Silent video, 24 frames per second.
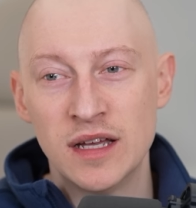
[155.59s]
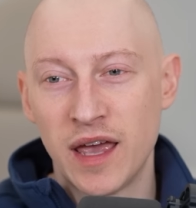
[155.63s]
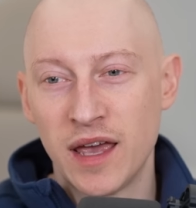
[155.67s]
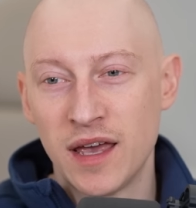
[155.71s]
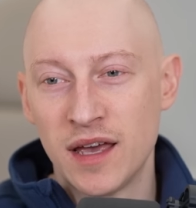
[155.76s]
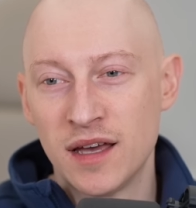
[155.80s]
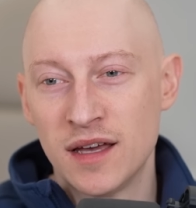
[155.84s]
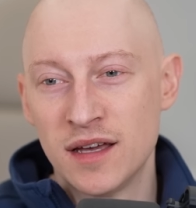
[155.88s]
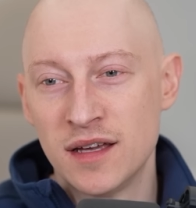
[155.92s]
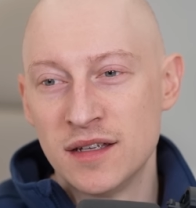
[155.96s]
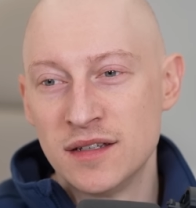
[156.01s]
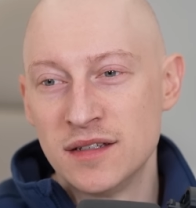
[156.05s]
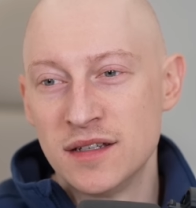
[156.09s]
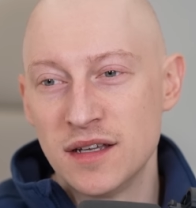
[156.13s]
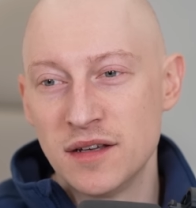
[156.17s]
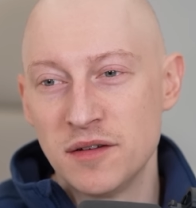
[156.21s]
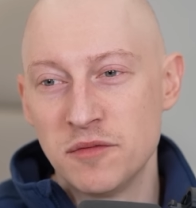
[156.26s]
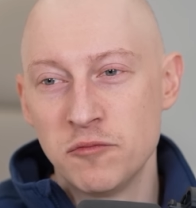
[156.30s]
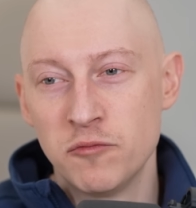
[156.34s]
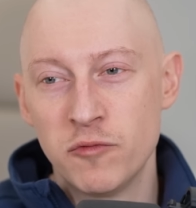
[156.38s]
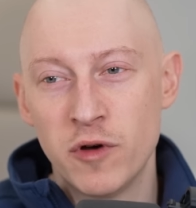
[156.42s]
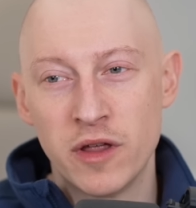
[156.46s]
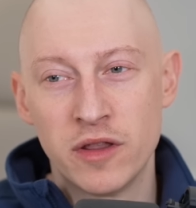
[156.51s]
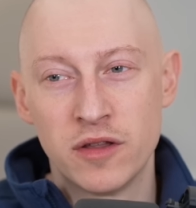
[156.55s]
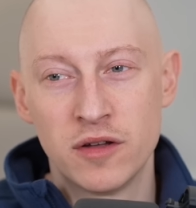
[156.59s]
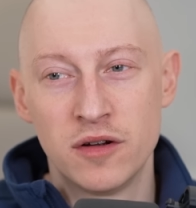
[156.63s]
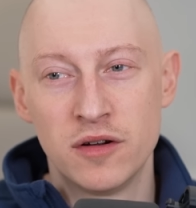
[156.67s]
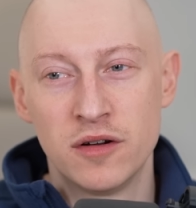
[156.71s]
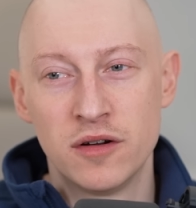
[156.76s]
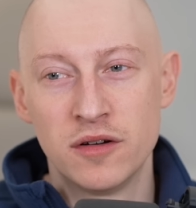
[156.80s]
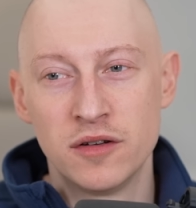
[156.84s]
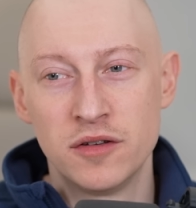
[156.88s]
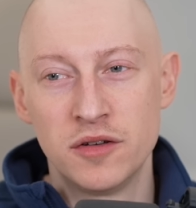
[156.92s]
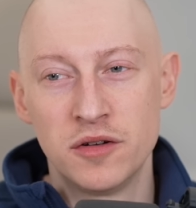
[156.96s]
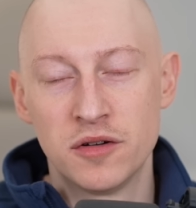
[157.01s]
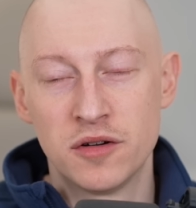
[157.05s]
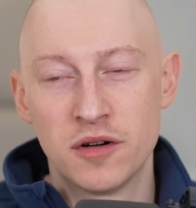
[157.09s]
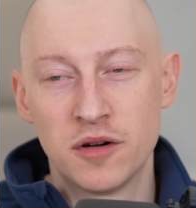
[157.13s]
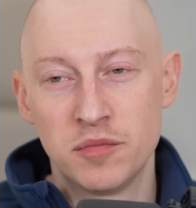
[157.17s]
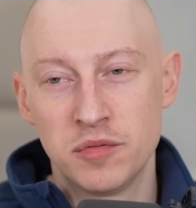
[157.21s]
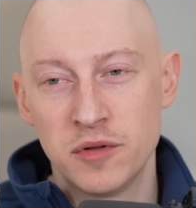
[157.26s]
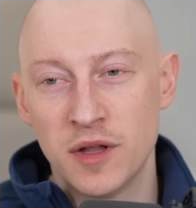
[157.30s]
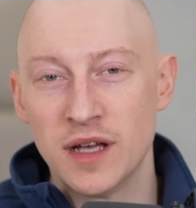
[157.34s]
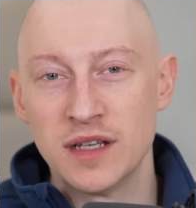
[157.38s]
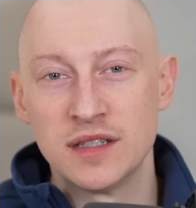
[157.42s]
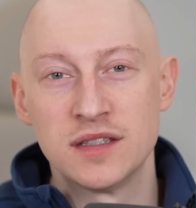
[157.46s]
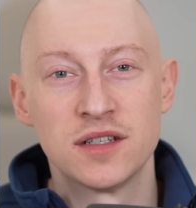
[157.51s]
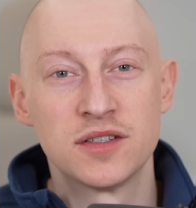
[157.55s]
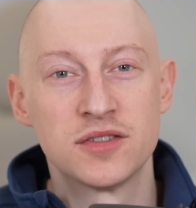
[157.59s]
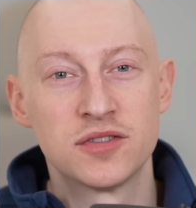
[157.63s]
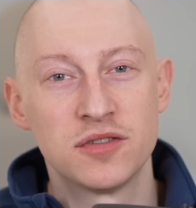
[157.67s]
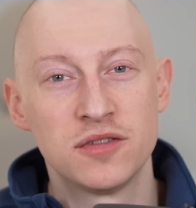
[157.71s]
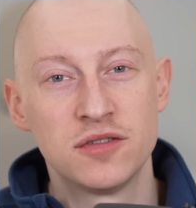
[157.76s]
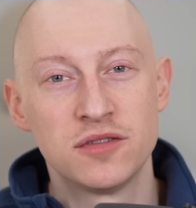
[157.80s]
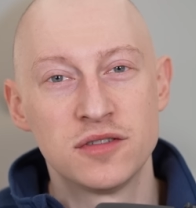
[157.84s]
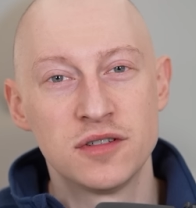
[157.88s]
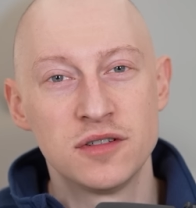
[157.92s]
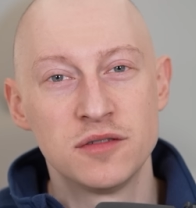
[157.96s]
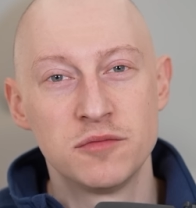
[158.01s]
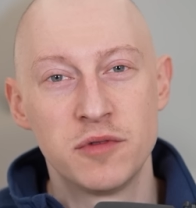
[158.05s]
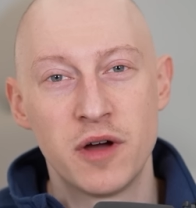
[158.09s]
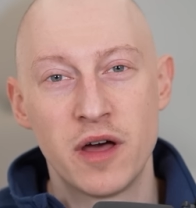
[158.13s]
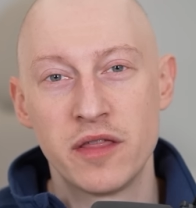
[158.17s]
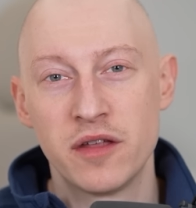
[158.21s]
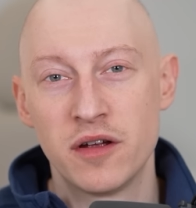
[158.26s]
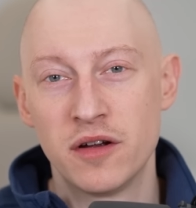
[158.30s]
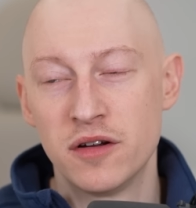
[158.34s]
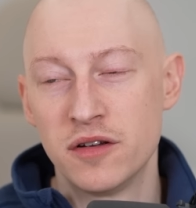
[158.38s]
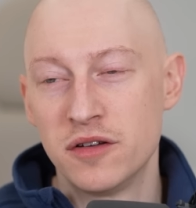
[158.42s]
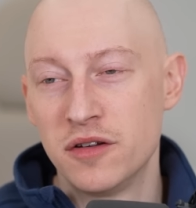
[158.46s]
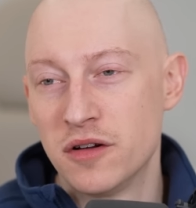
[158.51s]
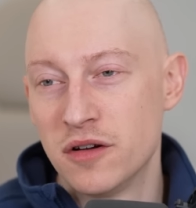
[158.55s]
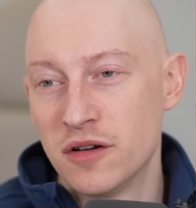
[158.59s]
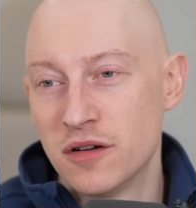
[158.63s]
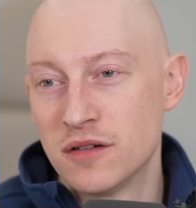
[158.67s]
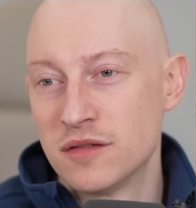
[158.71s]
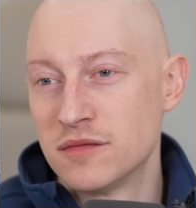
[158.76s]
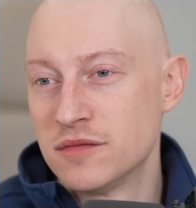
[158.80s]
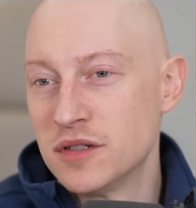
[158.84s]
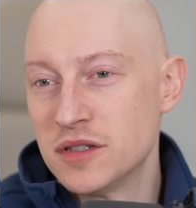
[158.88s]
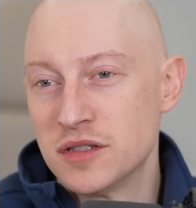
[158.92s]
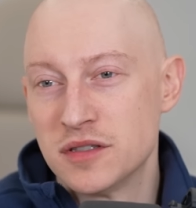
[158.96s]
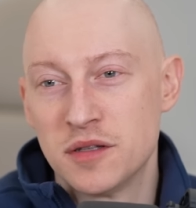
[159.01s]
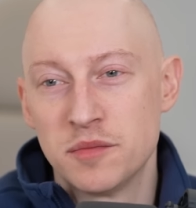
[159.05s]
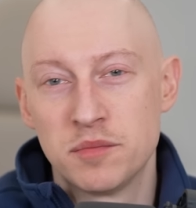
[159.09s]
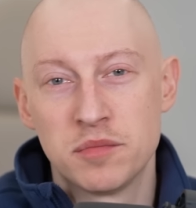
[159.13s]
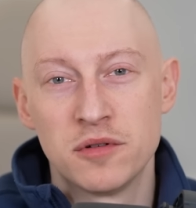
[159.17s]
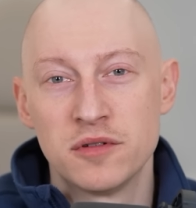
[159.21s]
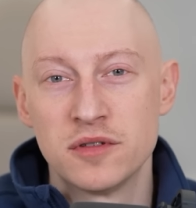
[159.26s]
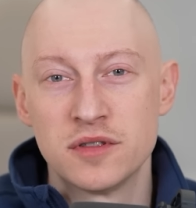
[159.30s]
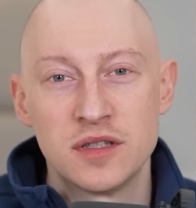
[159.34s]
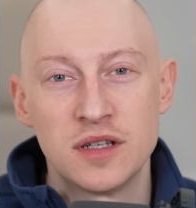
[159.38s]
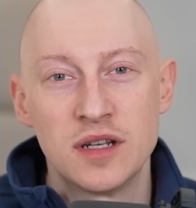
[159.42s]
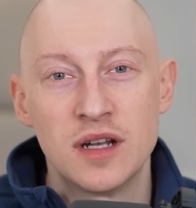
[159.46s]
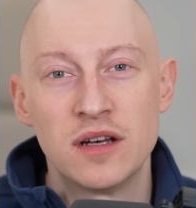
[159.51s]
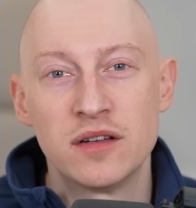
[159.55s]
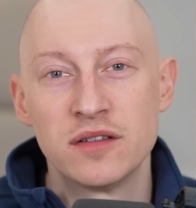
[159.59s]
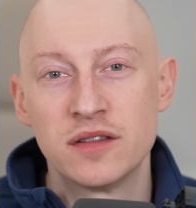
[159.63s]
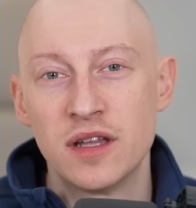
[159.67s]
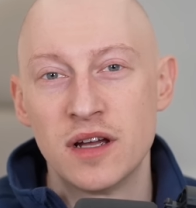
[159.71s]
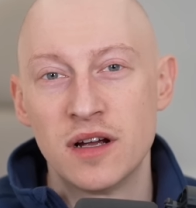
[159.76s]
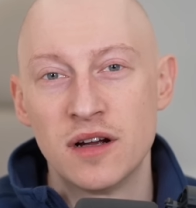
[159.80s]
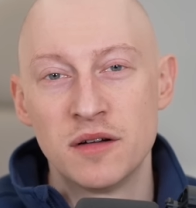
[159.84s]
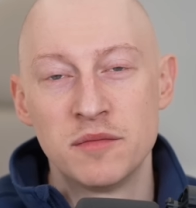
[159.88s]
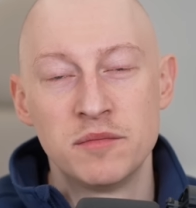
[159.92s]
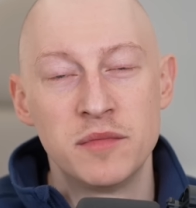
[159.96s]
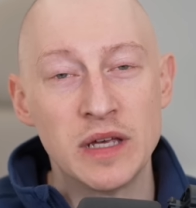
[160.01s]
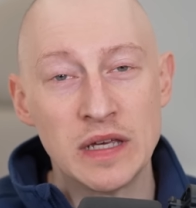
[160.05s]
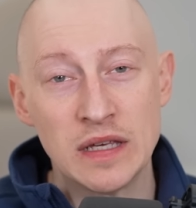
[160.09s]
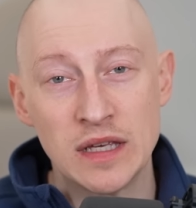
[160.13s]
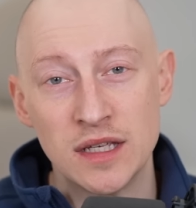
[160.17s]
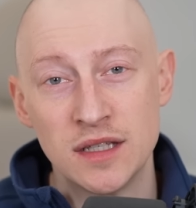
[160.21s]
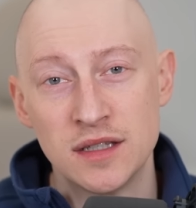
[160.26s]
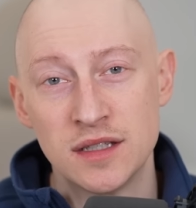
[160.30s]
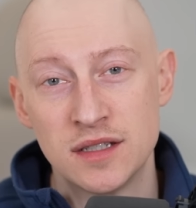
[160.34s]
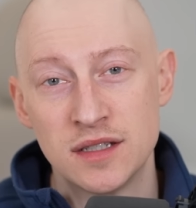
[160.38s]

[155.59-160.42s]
And whether you're a plastic surgeon, whether you're just a person out there making